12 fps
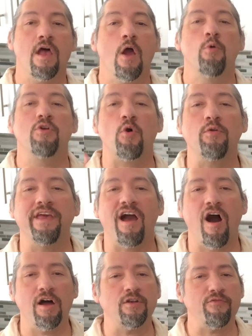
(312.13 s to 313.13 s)
With only
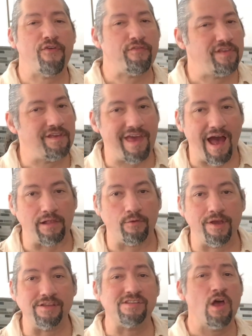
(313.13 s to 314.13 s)
115
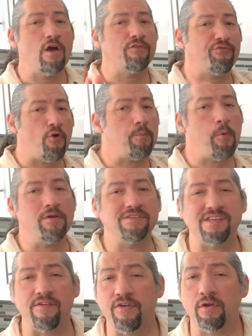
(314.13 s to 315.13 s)
calories,
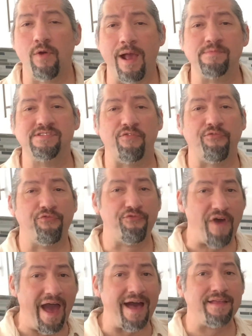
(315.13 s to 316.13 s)
4.7 grams of
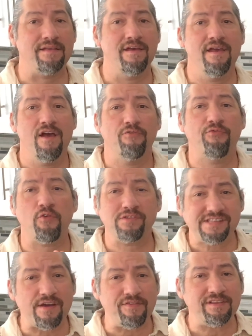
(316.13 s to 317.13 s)
fat,
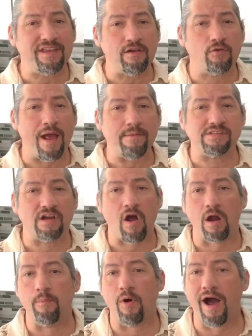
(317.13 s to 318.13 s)
17 grams of
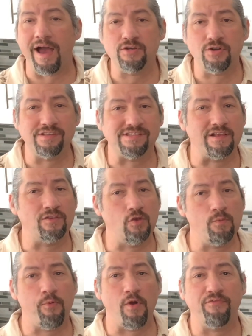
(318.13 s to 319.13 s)
carbohydrates, and
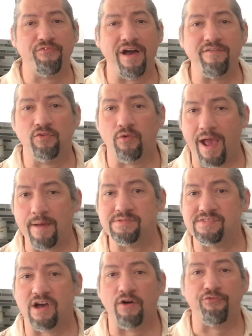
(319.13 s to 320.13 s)
2.5
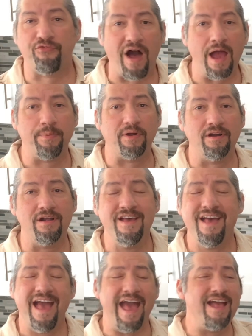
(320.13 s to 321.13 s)
grams of fiber,
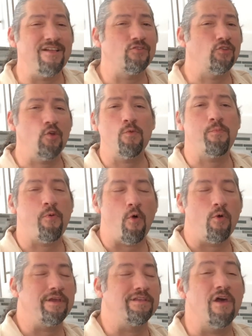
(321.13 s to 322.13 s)
and
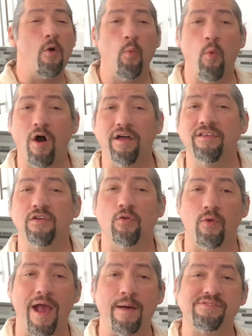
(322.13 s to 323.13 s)
2.1
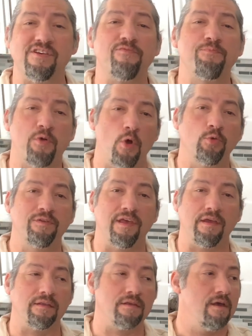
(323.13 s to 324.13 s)
grams of
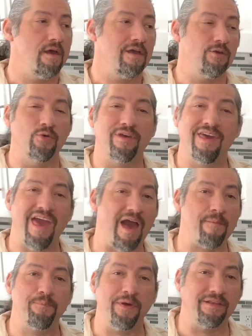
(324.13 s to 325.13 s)
protein. You
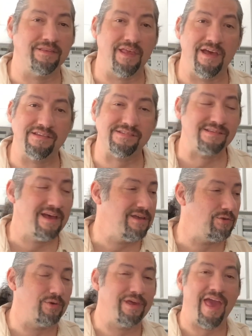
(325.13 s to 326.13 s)
can't beat this.
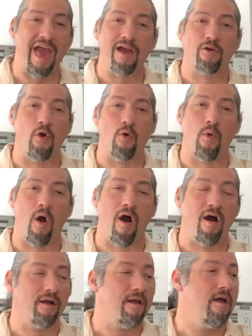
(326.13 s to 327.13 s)
You can't go
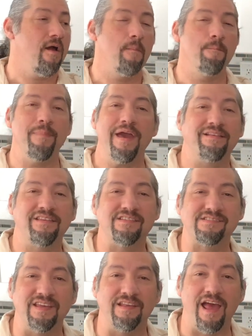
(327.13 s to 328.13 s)
wrong. Make
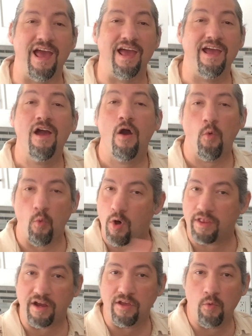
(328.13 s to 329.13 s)
this today.
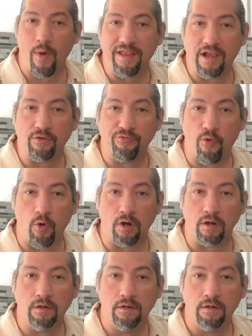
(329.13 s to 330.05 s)
What are you waiting for?